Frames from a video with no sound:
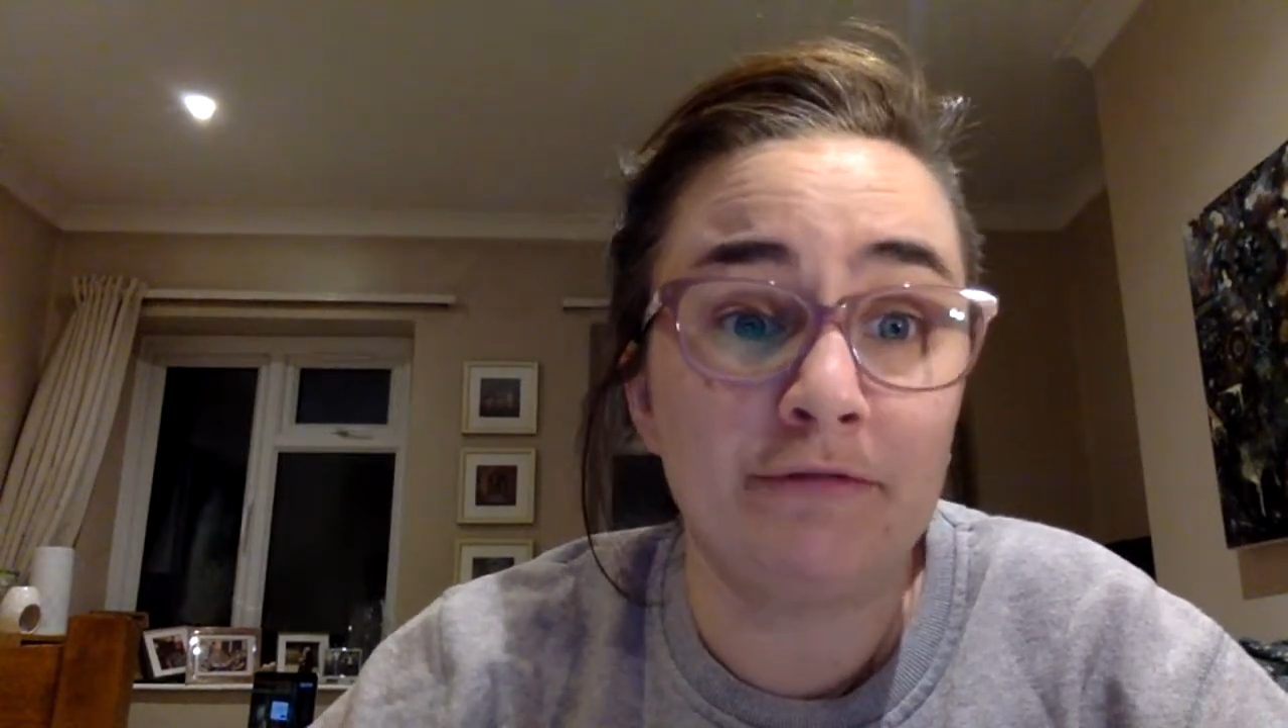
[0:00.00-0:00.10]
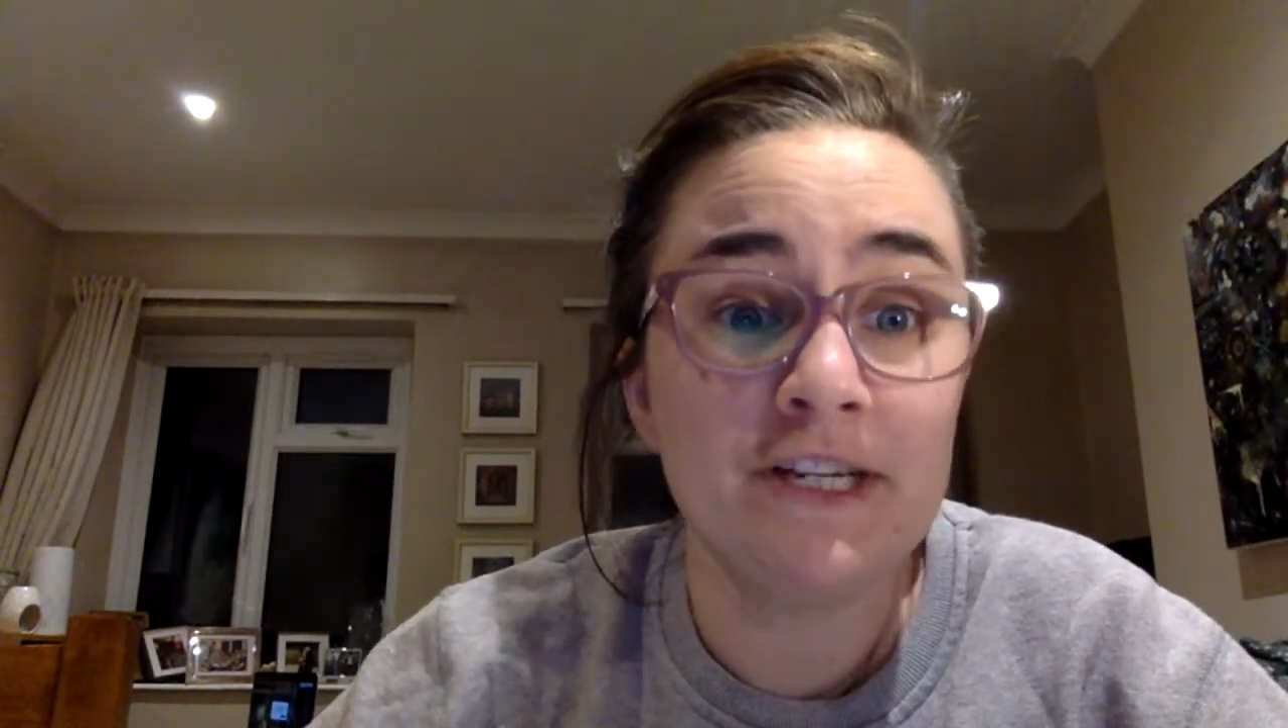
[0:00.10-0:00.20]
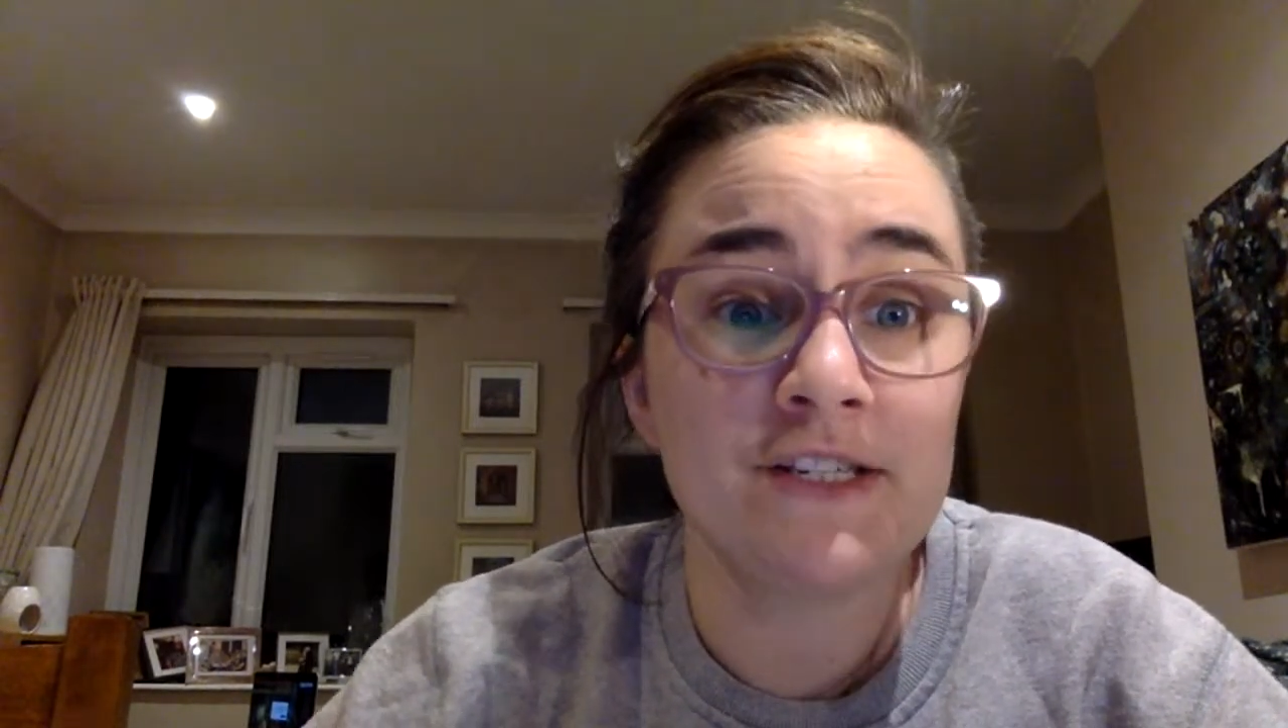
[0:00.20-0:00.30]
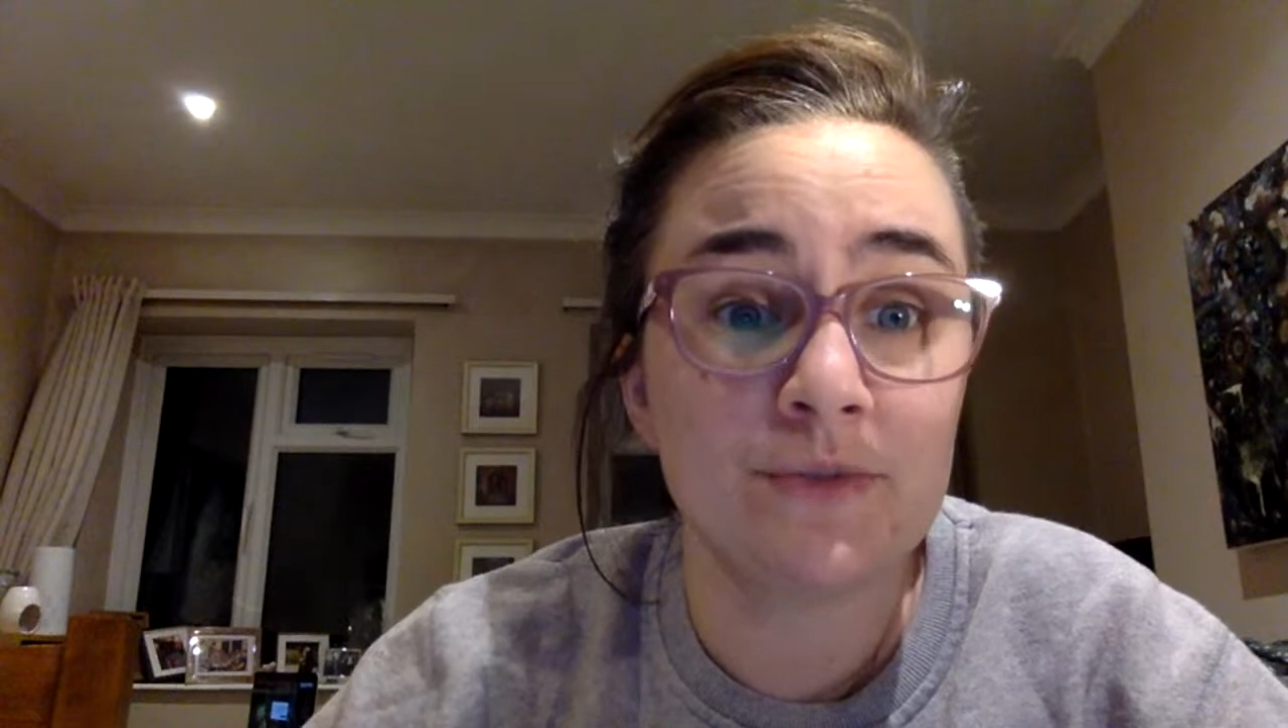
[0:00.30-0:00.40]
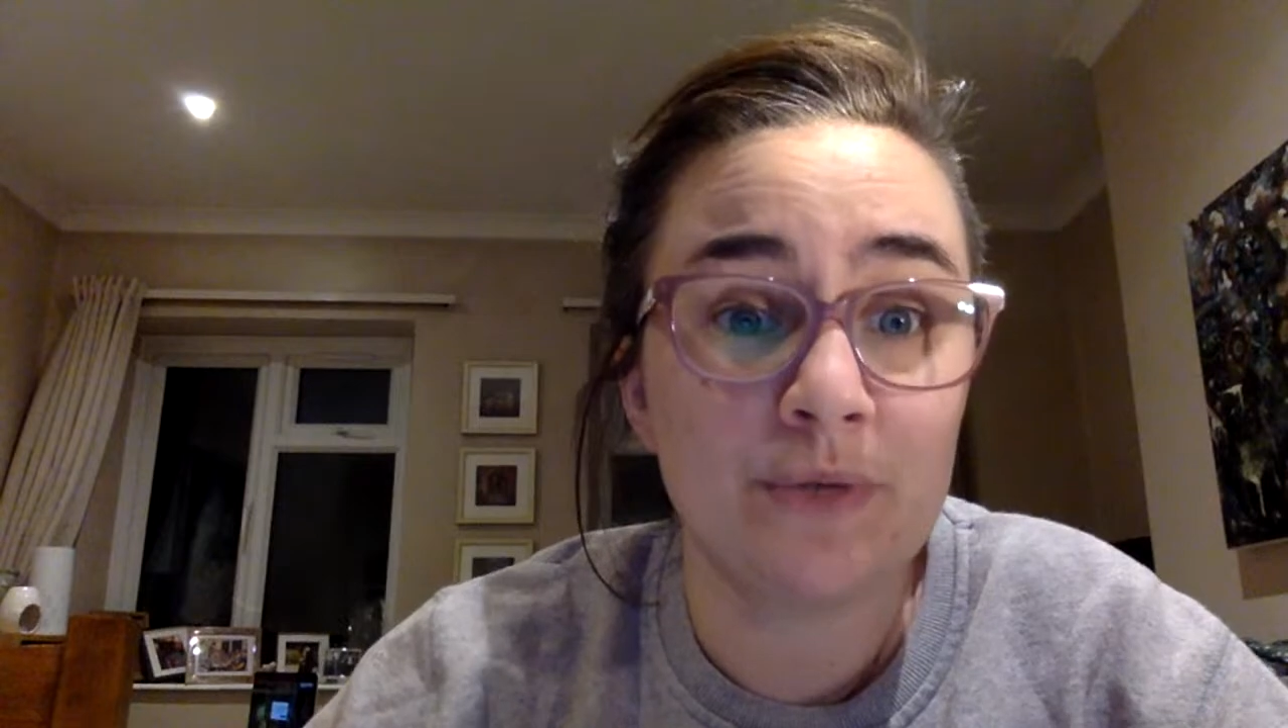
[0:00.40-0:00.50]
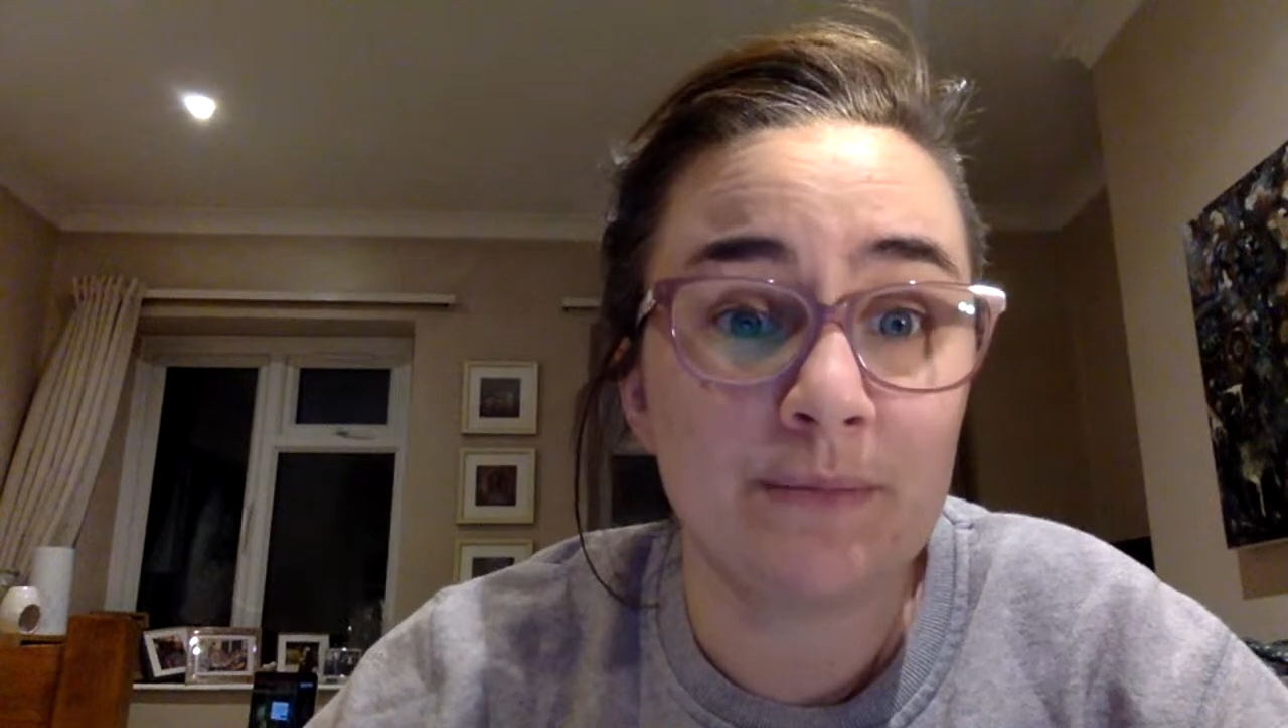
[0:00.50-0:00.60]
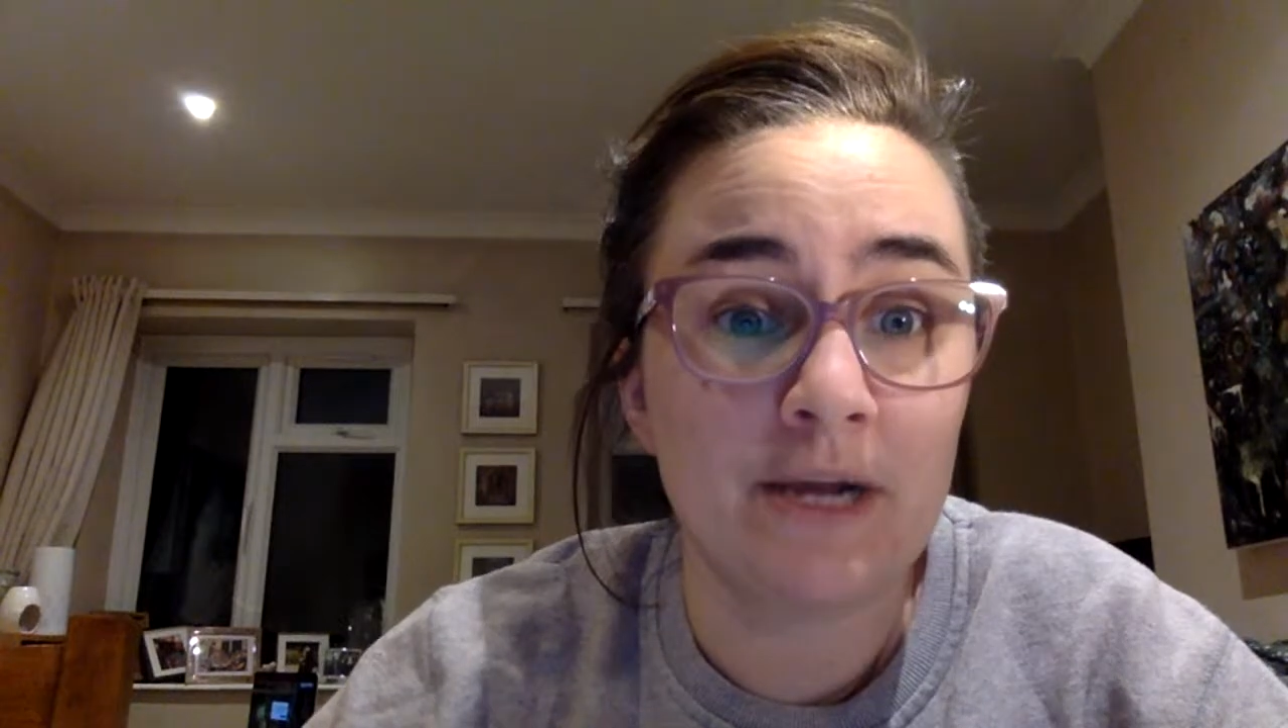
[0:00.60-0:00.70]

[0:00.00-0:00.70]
reasoned with